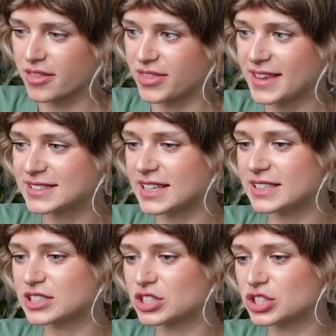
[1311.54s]
This
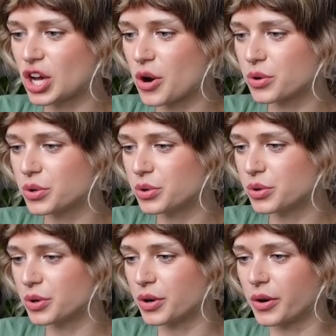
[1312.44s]
is so
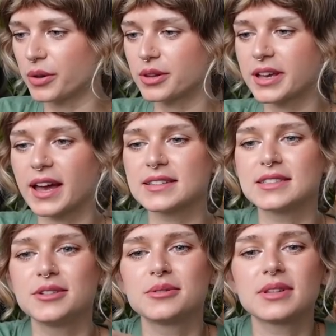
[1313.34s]
cool. Look, it has a
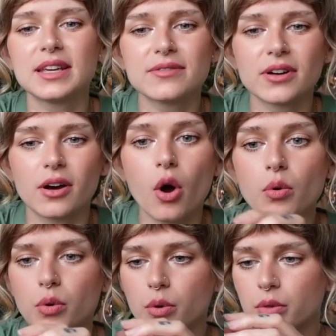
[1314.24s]
new leaf.
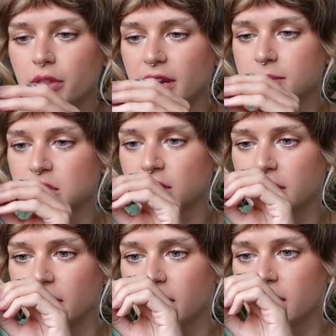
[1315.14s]
Oh, the name's on
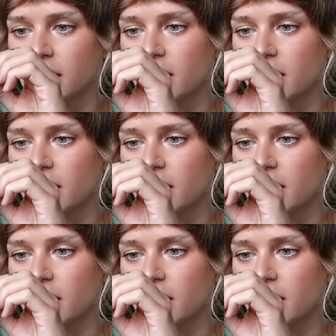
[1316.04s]
here.